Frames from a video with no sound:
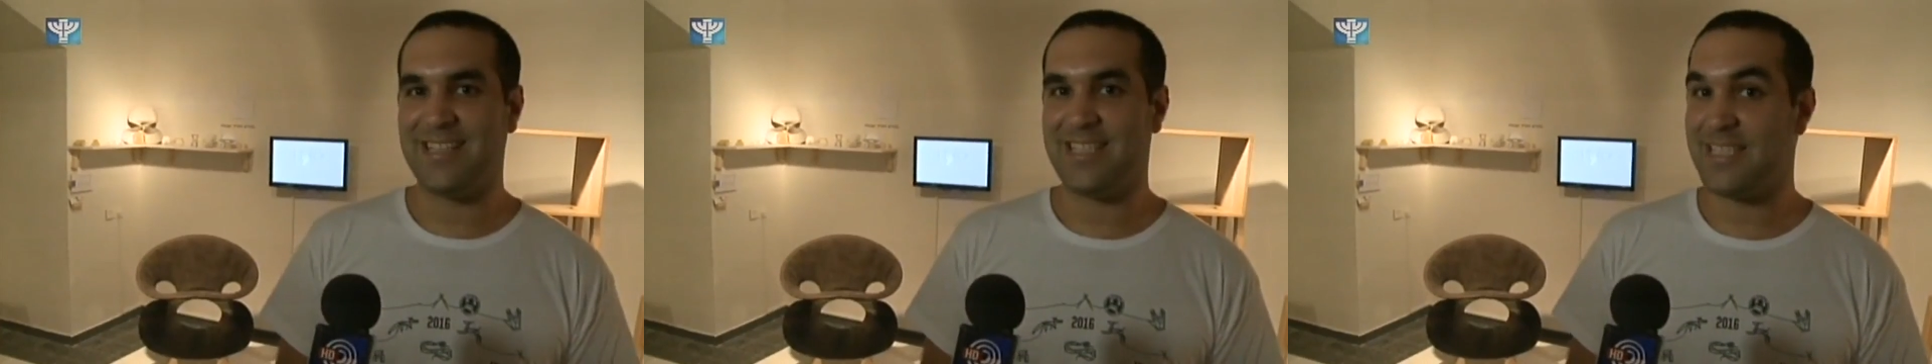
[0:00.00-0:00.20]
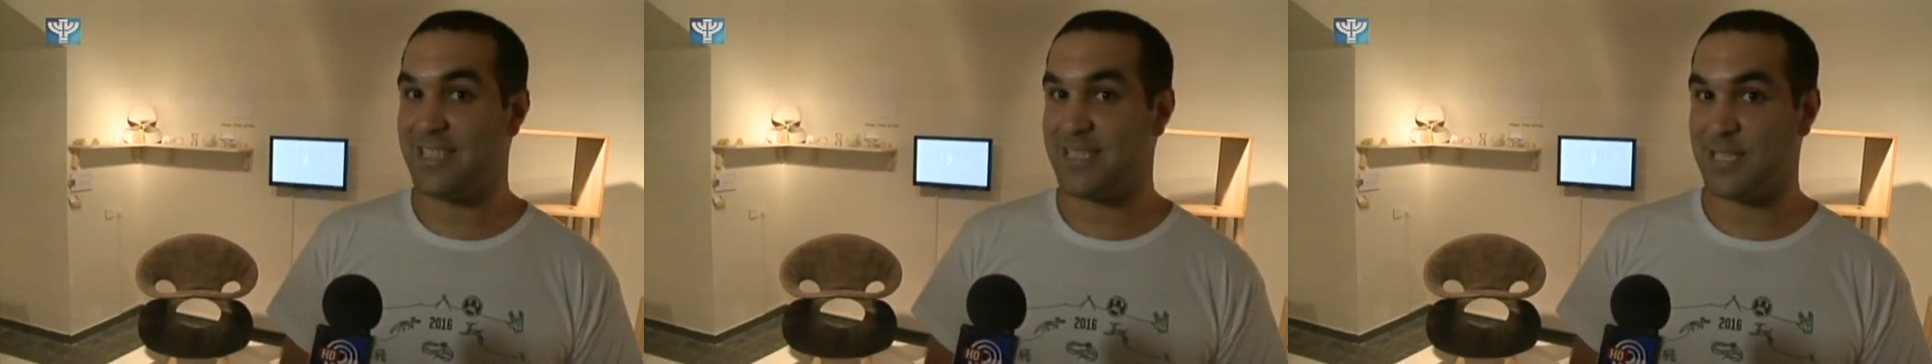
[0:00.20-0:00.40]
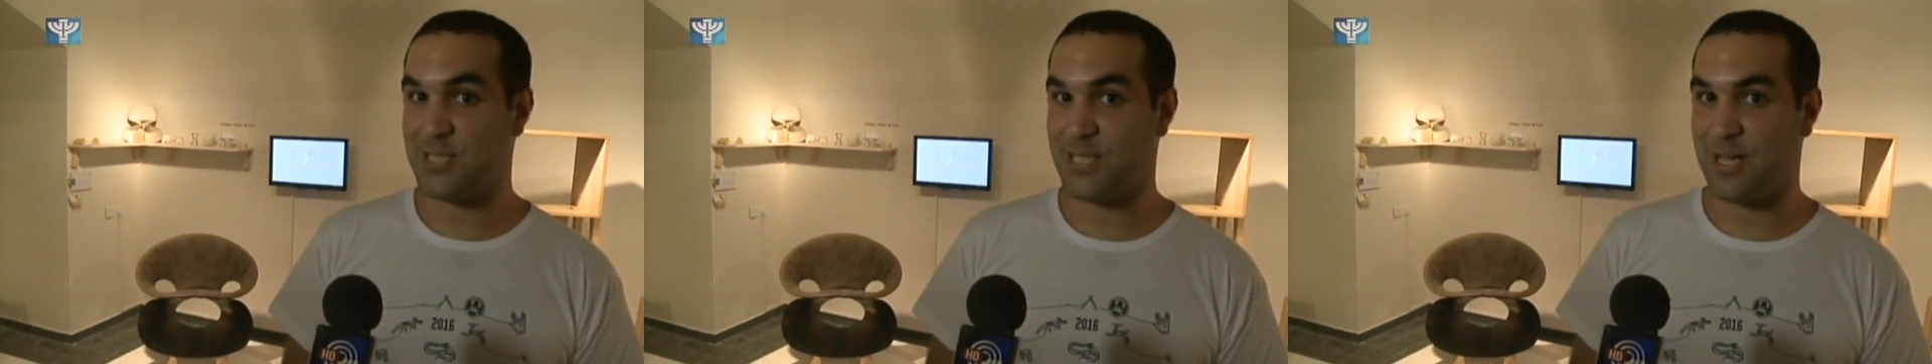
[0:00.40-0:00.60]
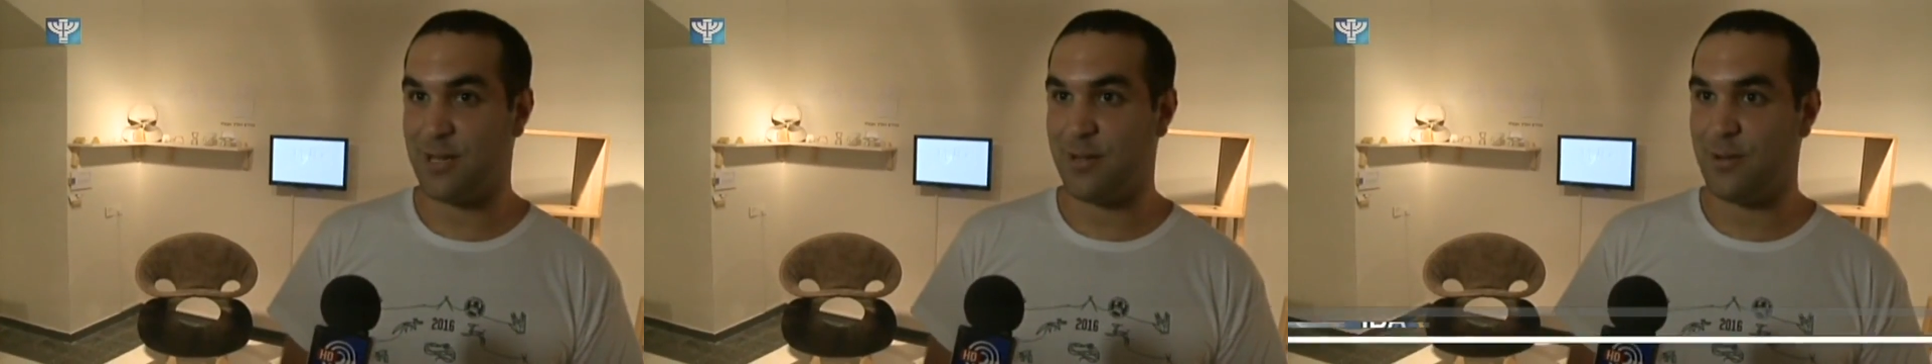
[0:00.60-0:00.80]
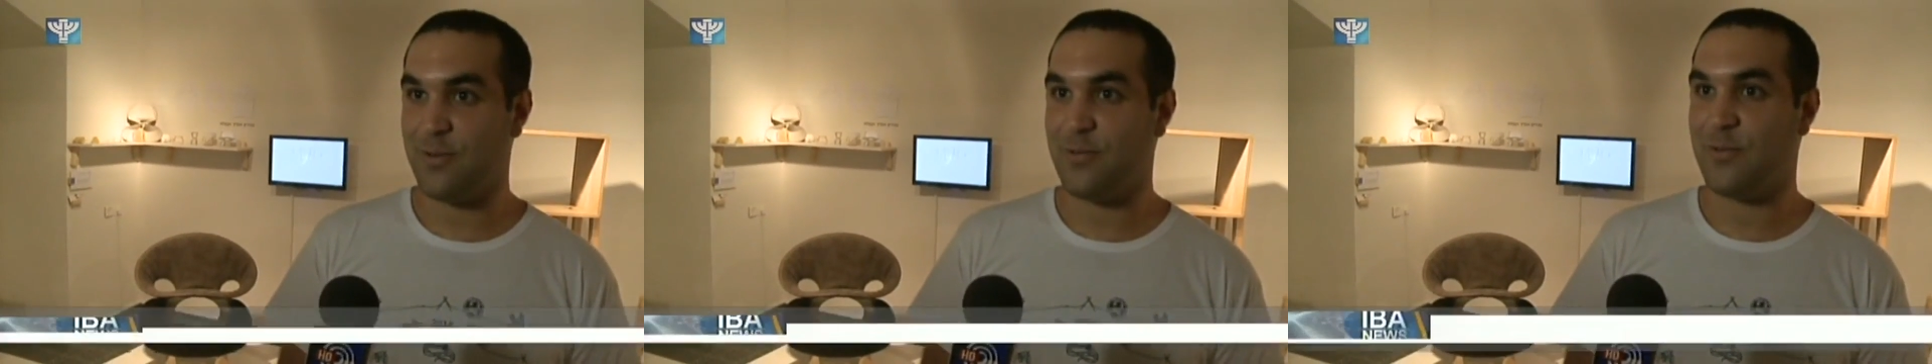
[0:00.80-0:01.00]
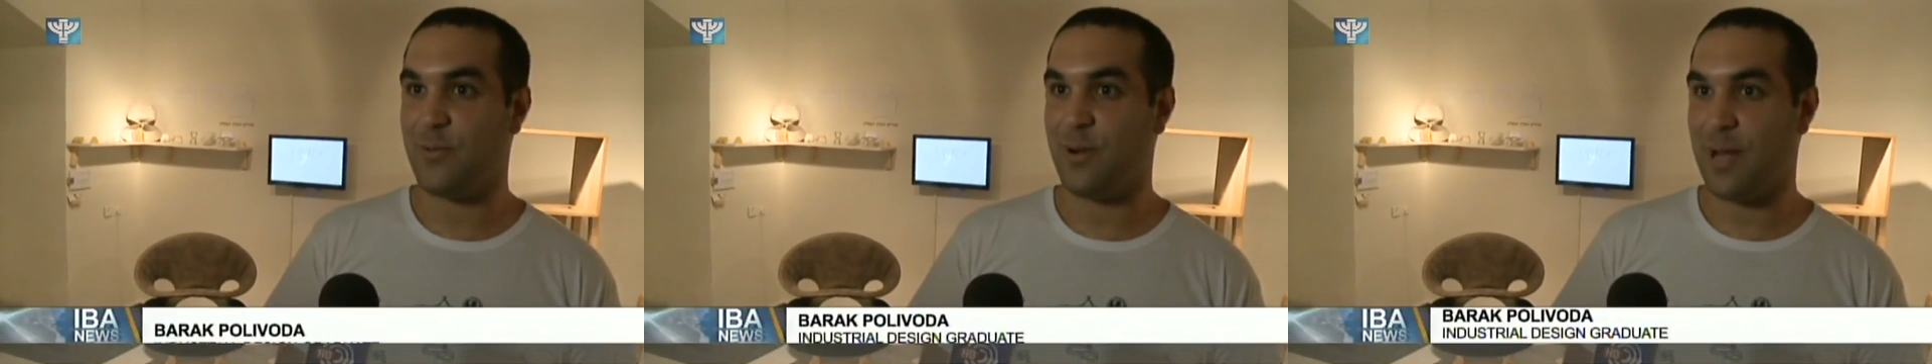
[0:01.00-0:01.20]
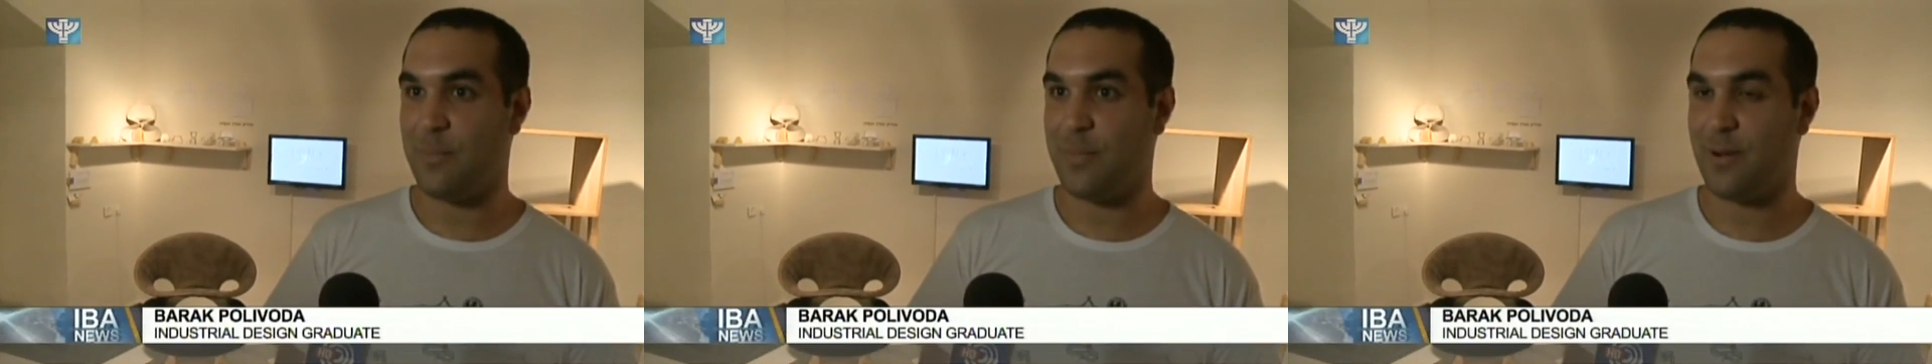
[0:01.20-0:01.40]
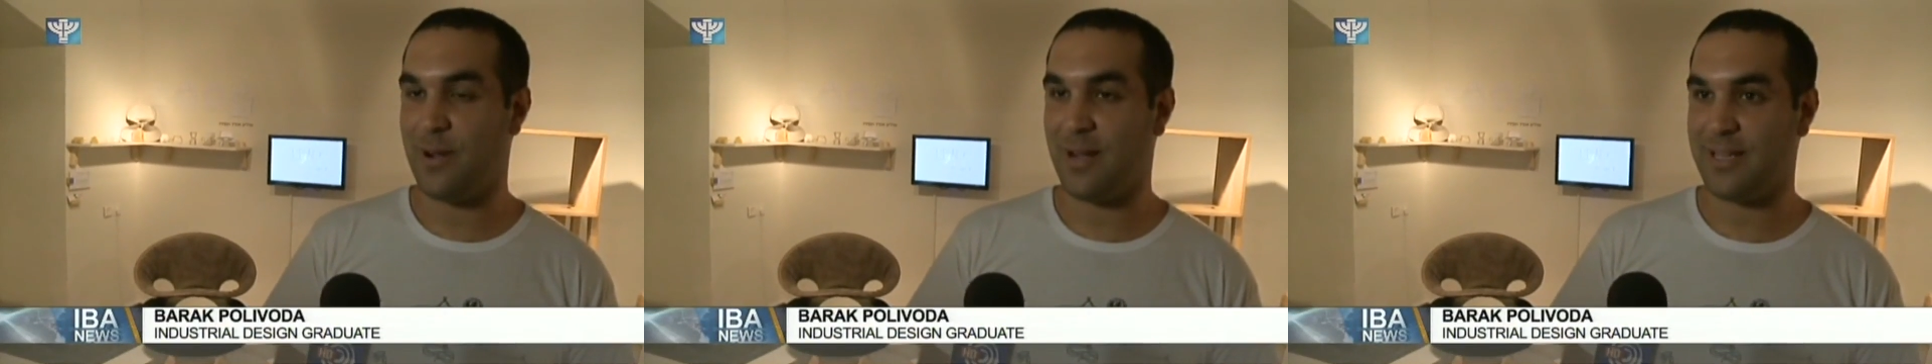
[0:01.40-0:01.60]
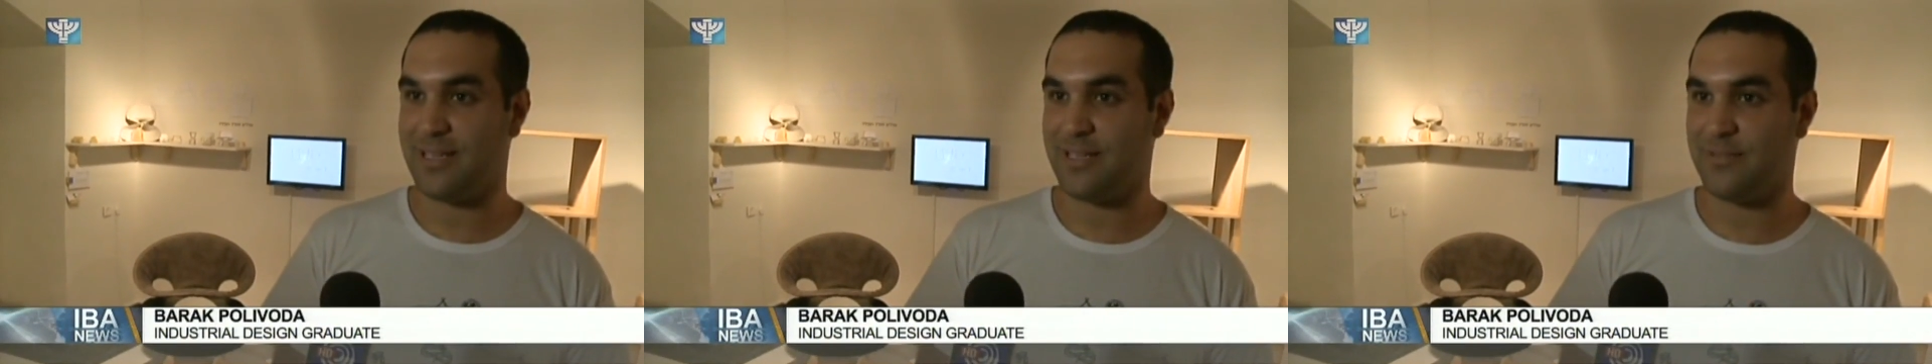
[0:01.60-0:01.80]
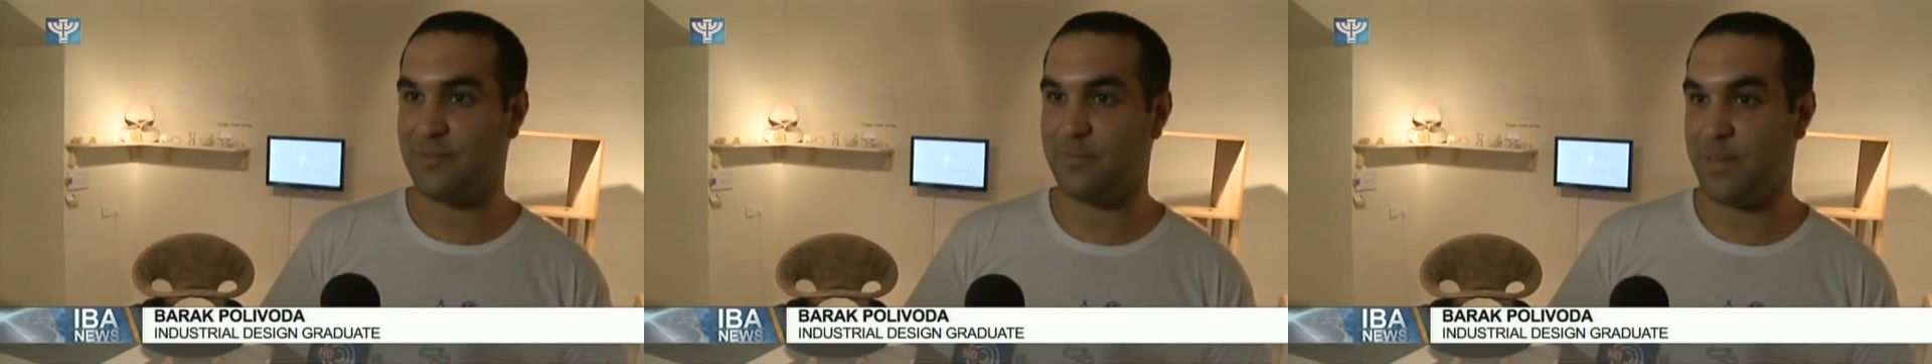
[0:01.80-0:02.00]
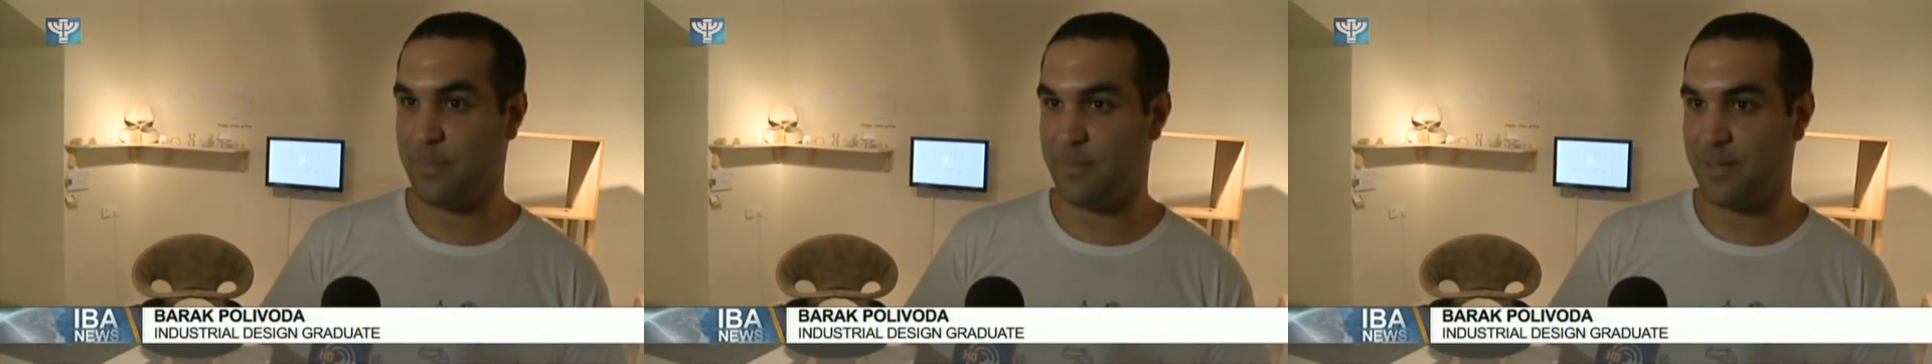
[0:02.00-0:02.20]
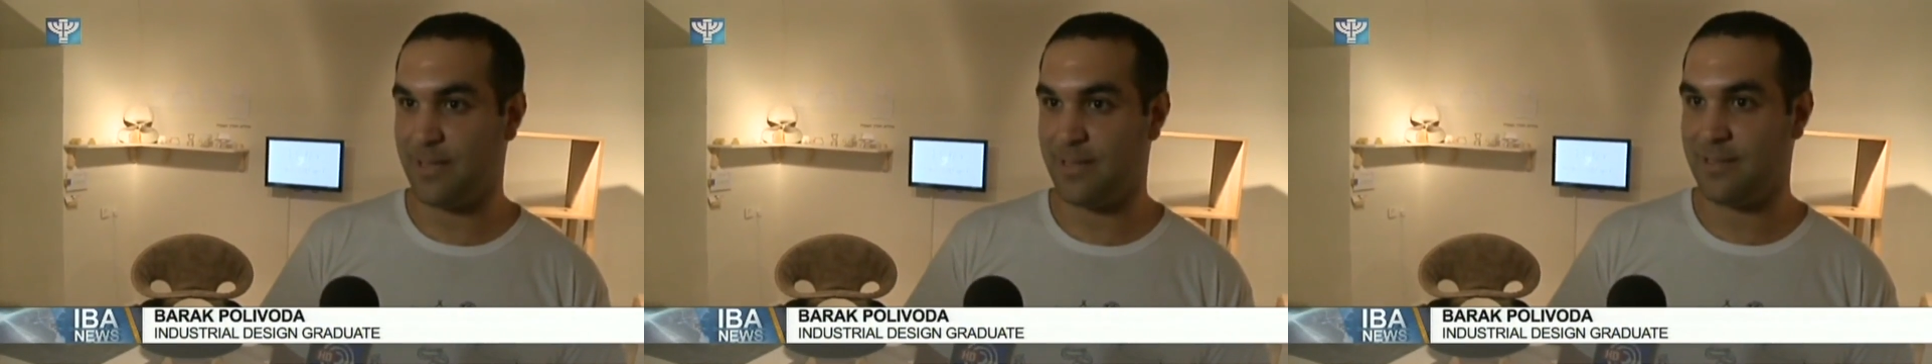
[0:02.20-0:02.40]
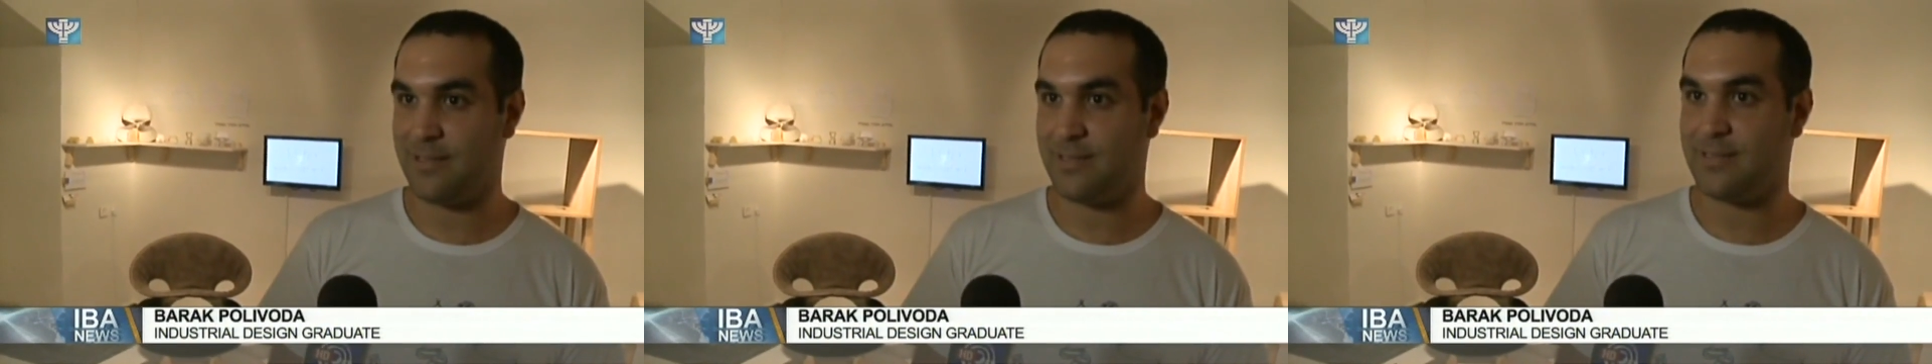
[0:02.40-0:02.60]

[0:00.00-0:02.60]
This is a chair for hyperactive people